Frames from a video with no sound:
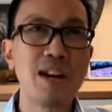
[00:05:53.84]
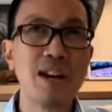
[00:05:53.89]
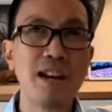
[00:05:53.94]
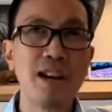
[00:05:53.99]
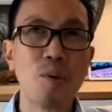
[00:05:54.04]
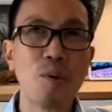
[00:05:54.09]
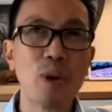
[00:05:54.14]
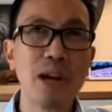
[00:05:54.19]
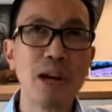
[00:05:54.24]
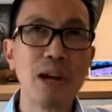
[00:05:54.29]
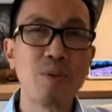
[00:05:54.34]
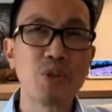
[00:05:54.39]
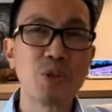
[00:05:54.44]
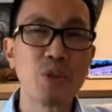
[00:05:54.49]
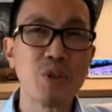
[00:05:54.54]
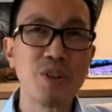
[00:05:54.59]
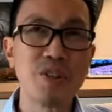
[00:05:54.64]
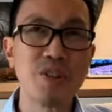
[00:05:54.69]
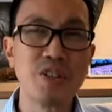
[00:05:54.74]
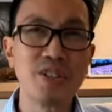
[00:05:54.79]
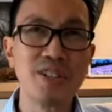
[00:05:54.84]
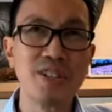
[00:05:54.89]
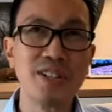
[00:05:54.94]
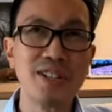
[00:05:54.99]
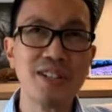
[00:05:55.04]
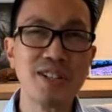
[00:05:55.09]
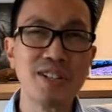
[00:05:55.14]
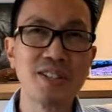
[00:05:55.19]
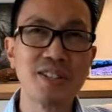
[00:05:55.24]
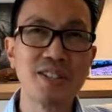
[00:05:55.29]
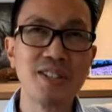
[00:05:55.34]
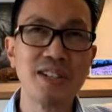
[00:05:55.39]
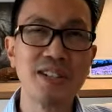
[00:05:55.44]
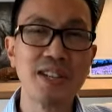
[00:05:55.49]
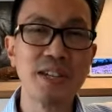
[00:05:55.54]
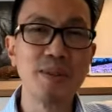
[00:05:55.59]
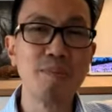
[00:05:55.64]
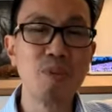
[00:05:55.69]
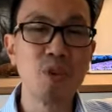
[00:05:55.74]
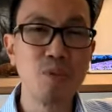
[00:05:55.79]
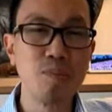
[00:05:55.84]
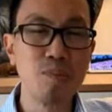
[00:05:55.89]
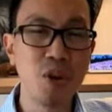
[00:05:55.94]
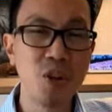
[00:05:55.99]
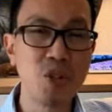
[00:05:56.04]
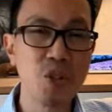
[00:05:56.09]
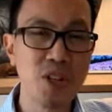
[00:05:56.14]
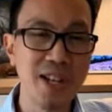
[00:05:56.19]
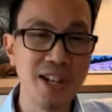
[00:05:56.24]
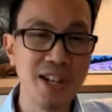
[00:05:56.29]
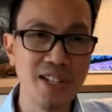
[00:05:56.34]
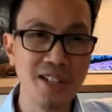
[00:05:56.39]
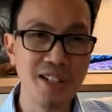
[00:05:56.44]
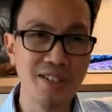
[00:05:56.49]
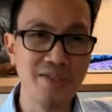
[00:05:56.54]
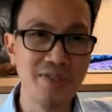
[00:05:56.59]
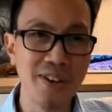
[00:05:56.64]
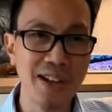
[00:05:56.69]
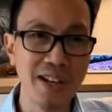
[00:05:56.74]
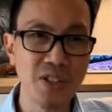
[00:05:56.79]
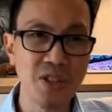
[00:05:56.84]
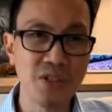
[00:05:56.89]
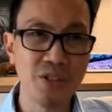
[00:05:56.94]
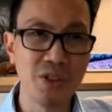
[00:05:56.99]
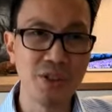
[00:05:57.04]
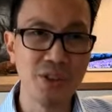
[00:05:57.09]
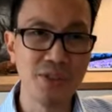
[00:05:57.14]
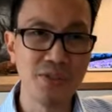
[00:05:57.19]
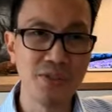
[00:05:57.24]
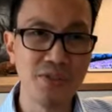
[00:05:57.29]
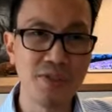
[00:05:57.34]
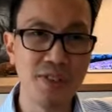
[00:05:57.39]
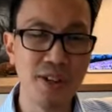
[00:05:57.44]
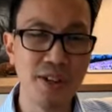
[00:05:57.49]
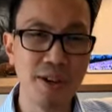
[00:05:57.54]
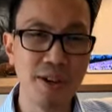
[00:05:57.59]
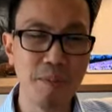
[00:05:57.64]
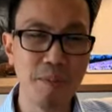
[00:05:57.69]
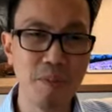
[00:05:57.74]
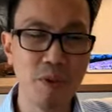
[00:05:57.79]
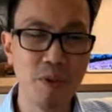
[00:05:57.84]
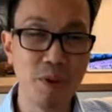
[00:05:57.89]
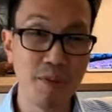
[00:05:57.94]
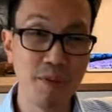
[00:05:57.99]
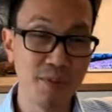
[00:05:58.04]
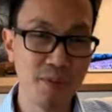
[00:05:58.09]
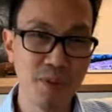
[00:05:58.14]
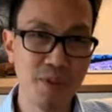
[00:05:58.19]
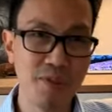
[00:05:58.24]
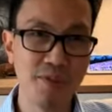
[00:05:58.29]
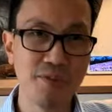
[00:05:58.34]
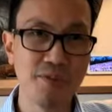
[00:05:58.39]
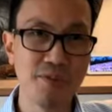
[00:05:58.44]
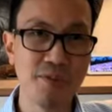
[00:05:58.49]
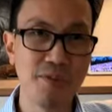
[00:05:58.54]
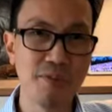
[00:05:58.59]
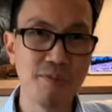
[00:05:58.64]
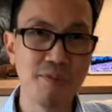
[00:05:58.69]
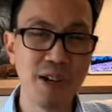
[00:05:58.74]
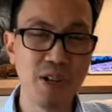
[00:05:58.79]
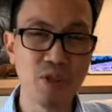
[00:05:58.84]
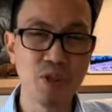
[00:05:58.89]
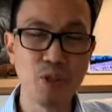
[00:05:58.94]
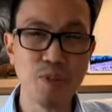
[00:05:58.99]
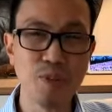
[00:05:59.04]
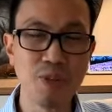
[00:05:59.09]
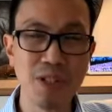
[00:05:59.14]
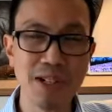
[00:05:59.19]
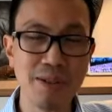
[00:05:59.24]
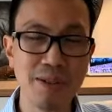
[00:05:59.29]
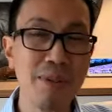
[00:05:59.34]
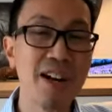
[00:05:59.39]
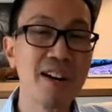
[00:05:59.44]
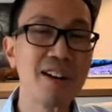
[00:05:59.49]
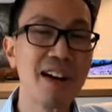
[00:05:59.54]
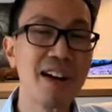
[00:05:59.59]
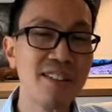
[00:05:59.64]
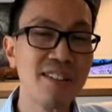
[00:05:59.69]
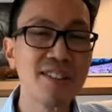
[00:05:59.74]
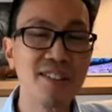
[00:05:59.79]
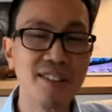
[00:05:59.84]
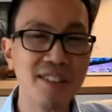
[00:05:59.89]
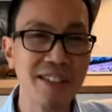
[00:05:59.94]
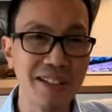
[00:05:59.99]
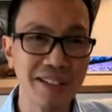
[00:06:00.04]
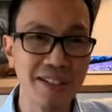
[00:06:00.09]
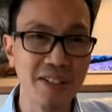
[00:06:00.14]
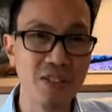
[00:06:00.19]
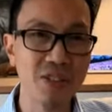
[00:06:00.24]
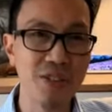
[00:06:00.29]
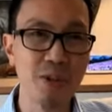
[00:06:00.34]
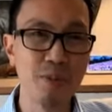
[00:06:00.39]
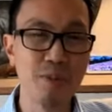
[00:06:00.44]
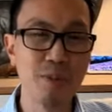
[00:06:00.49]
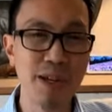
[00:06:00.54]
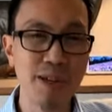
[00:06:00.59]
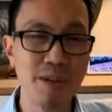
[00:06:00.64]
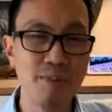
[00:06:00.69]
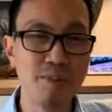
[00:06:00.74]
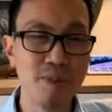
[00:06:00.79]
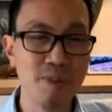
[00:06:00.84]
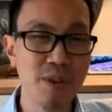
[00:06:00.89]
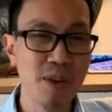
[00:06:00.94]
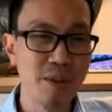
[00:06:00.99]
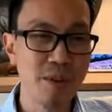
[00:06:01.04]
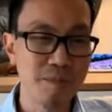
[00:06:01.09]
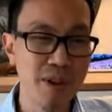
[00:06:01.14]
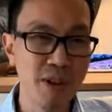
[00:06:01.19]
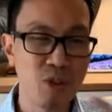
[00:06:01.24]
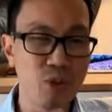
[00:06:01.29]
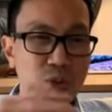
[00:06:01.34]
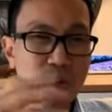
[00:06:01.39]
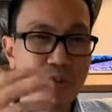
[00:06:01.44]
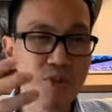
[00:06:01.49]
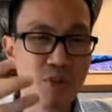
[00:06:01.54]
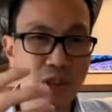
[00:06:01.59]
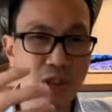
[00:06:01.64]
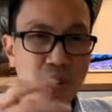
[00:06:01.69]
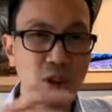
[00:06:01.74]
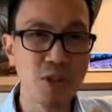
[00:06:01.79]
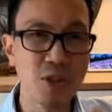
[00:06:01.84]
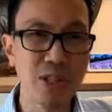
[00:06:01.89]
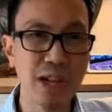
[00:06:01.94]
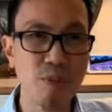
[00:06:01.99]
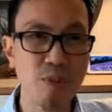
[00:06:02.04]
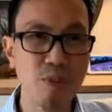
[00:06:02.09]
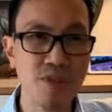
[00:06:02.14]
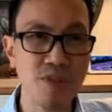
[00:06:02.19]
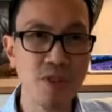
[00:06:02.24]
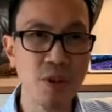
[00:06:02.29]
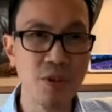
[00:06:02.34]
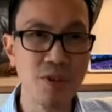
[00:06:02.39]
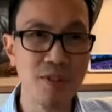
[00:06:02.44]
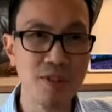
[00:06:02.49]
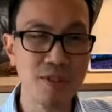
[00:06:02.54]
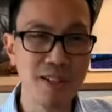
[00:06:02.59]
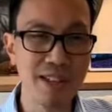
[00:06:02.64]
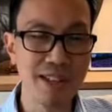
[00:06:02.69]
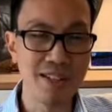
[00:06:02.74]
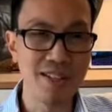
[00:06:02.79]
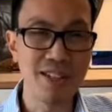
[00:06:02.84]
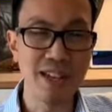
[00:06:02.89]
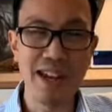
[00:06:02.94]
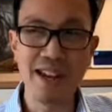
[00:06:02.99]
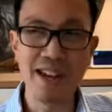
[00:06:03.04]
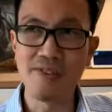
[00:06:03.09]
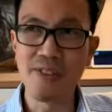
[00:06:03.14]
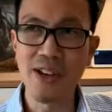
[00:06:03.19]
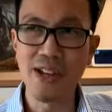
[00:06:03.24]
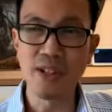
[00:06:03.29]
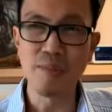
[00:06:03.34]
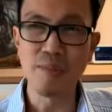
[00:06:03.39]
what I'm also interested in is the immune modulating effects of mushrooms, among other things. But mushrooms for a long time we've known that can affect the